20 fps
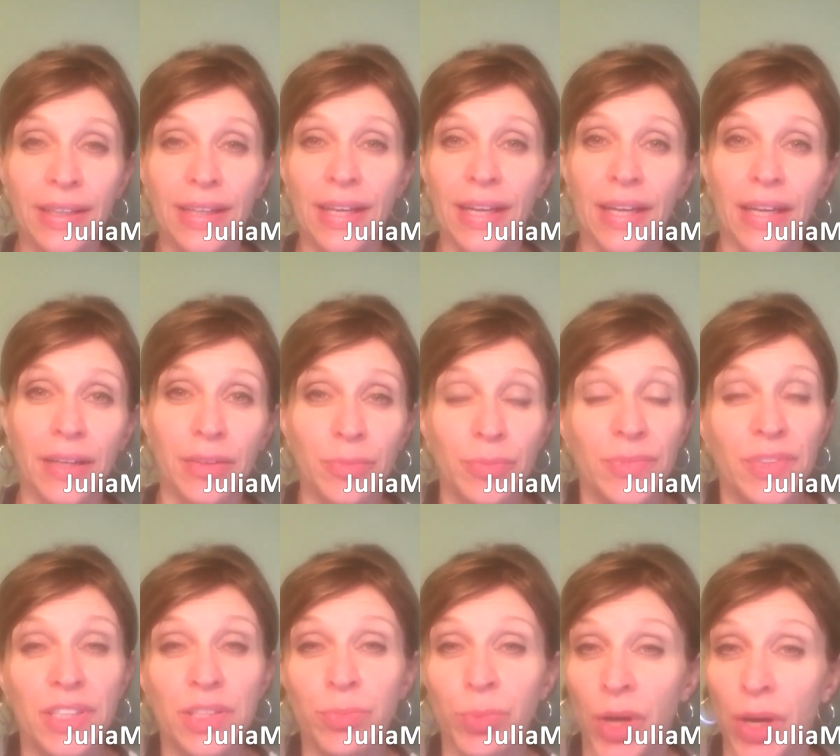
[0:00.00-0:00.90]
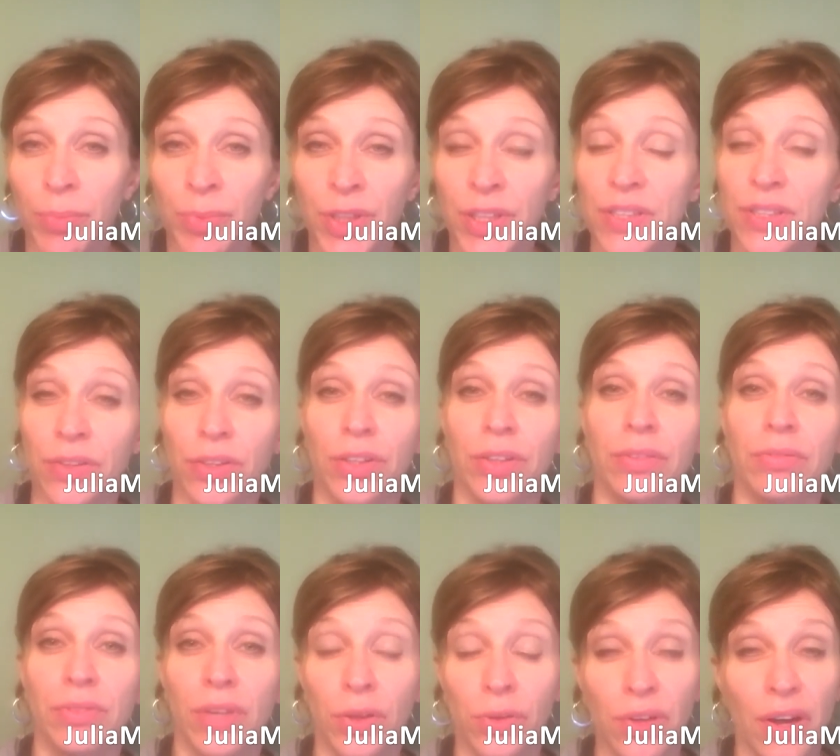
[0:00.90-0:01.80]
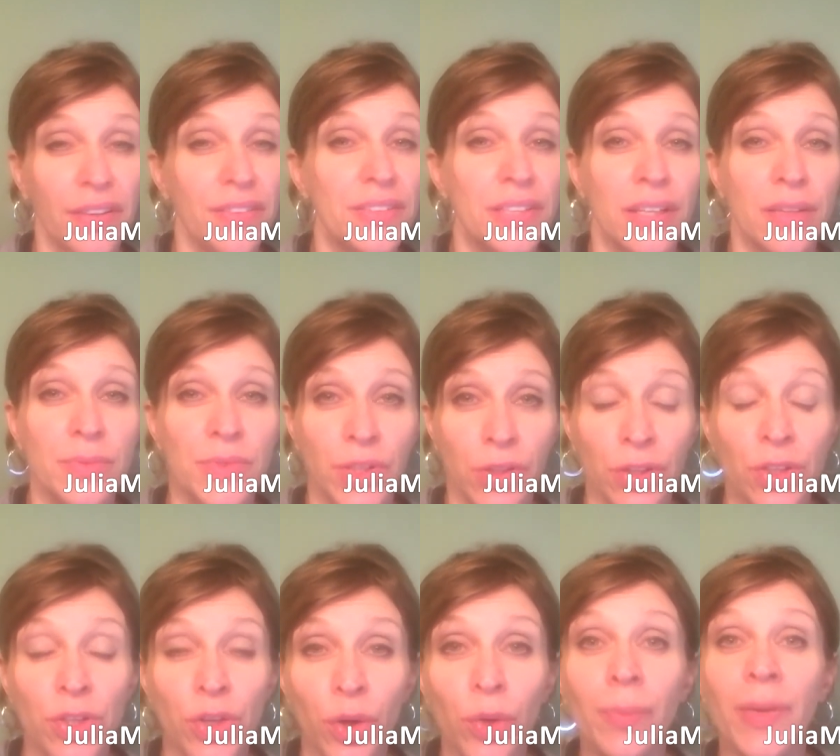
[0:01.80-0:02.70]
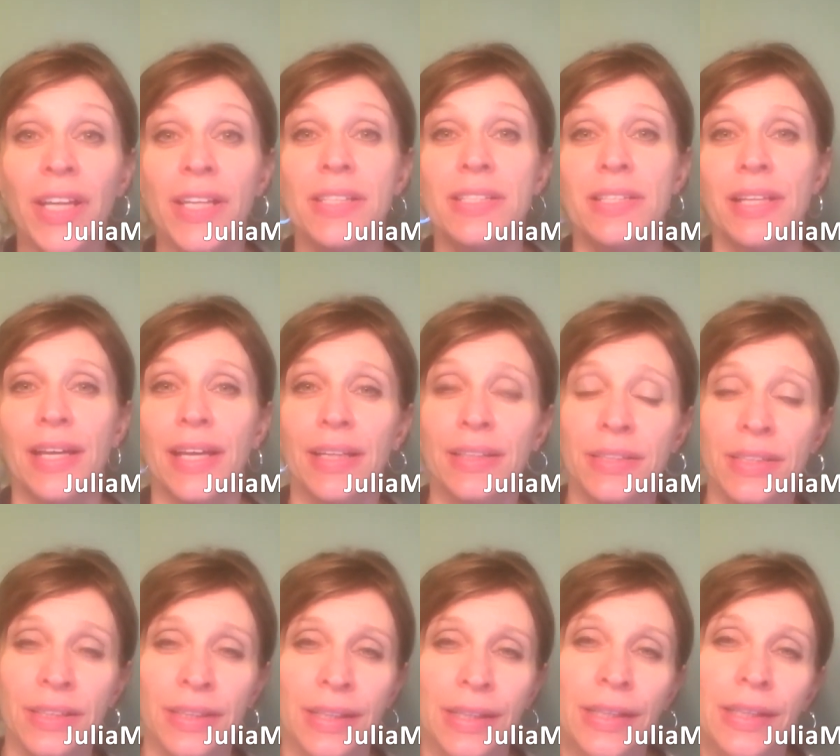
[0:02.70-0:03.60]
And these properties are, a lot of times, are in no man's land.